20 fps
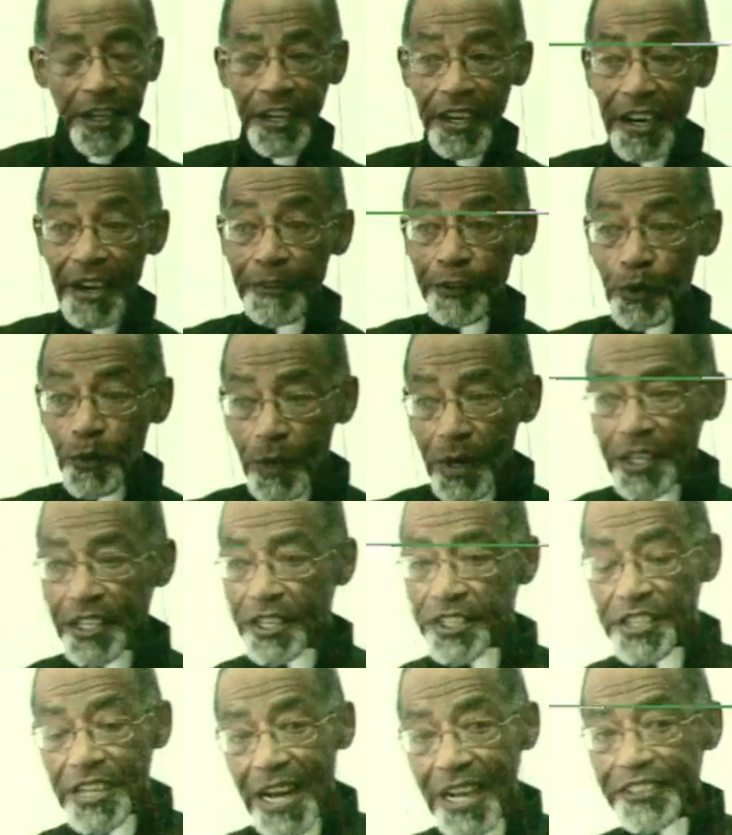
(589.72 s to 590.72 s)
Every one
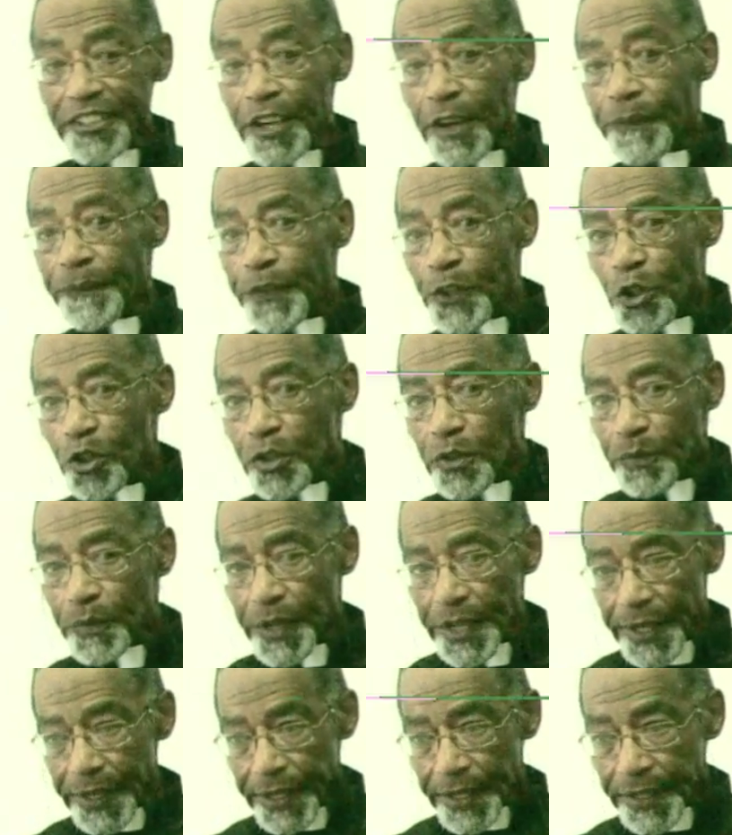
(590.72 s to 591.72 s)
of you out there fooling
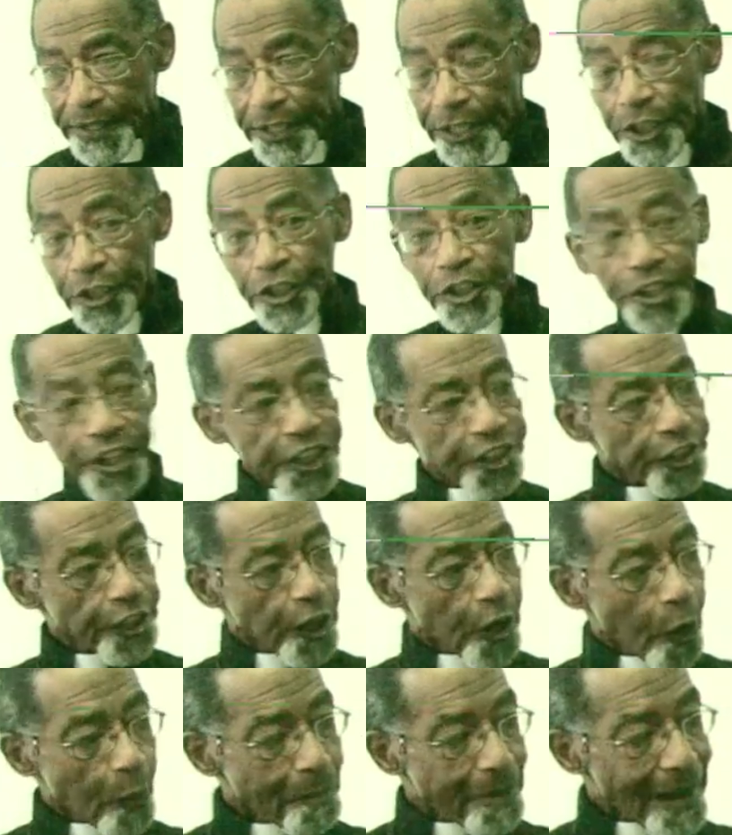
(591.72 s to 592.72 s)
with it, you need to go